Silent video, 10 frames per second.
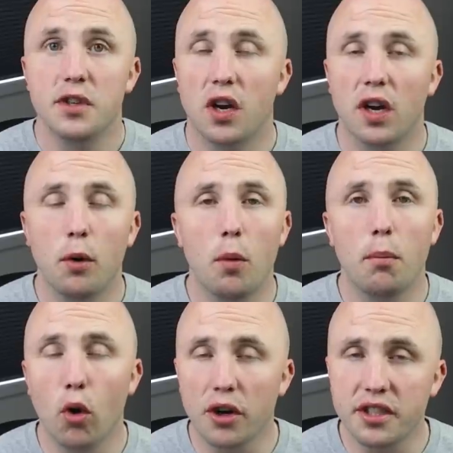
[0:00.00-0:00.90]
We talk about
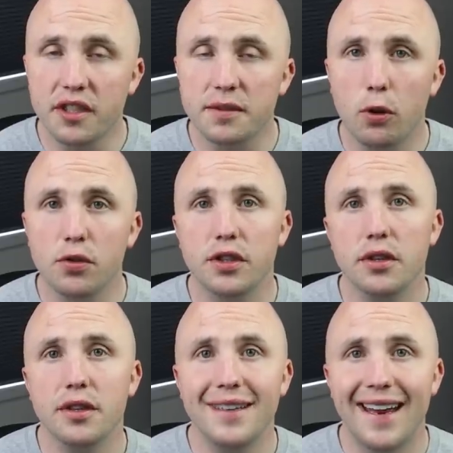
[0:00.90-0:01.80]
mortgage
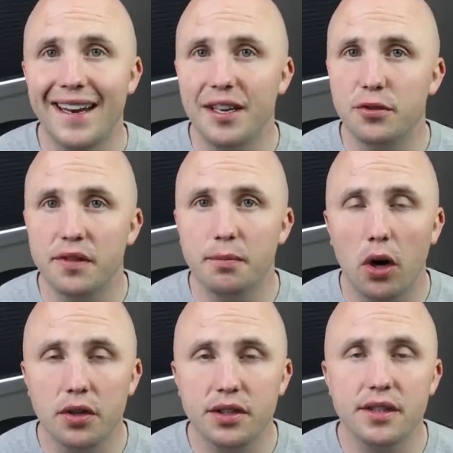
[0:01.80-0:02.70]
exposure, net interest
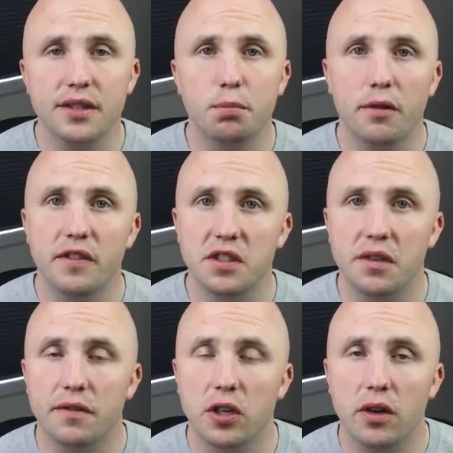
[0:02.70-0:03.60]
margins,
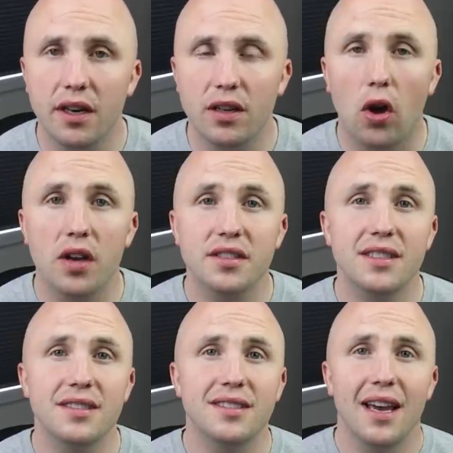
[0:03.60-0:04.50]
provisions for credit
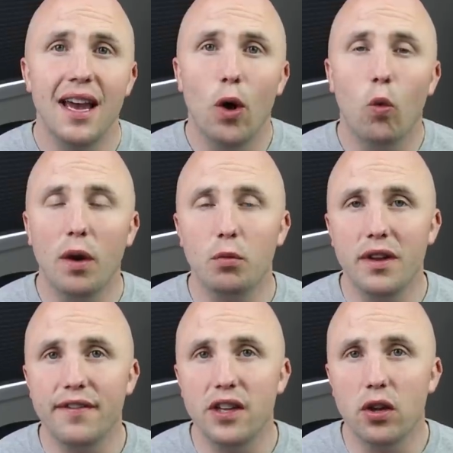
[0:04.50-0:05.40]
losses, what
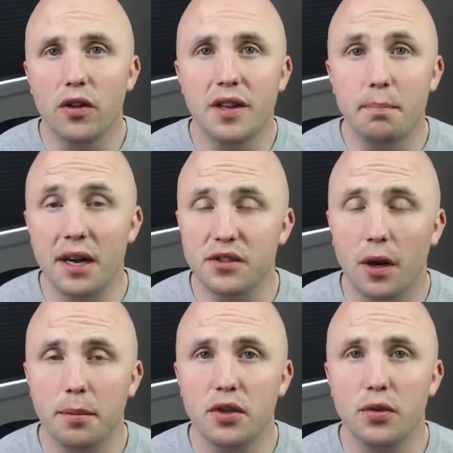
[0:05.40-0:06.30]
we feel are the best
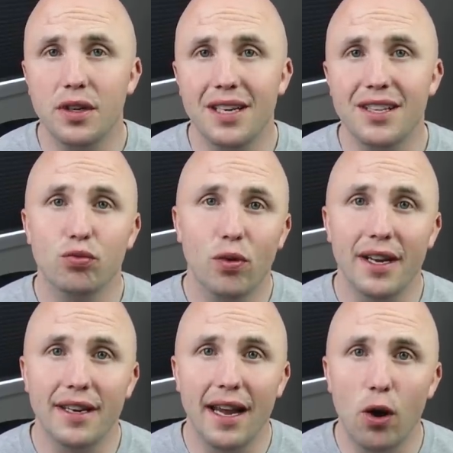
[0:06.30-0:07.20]
opportunities
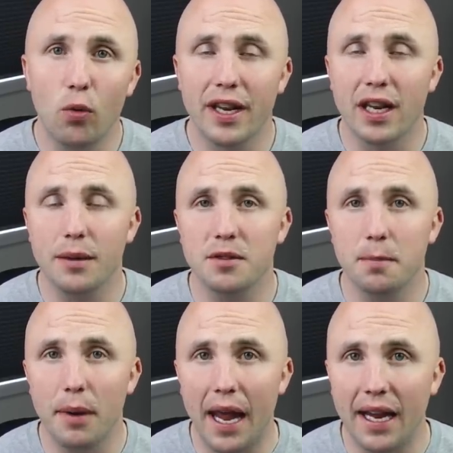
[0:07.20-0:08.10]
right now when it comes
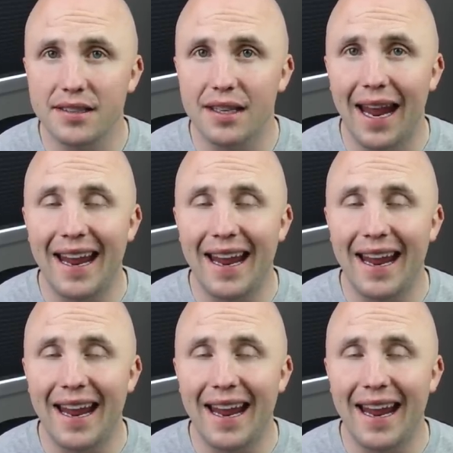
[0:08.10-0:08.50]
to banks.